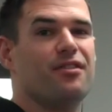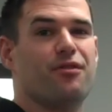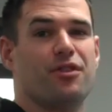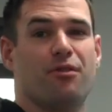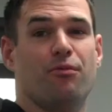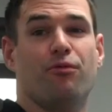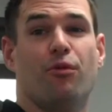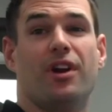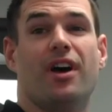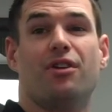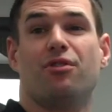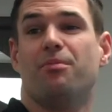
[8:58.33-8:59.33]
for the one
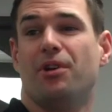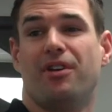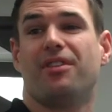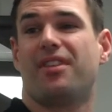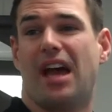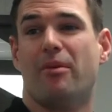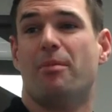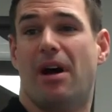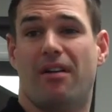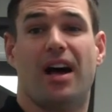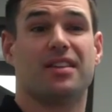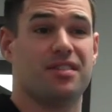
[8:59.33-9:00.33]
hundred millionth time
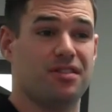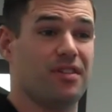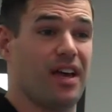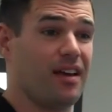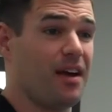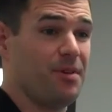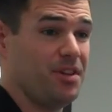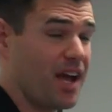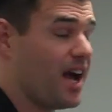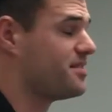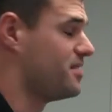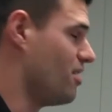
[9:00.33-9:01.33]
about not to do that. I mean, you
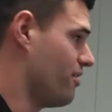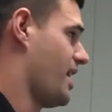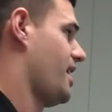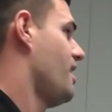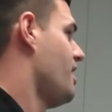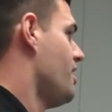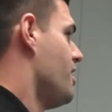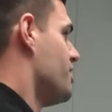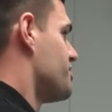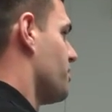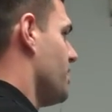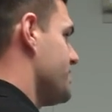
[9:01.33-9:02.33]
guys know it.
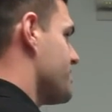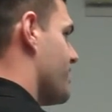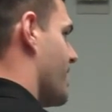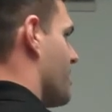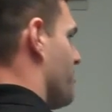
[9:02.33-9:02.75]
So let's think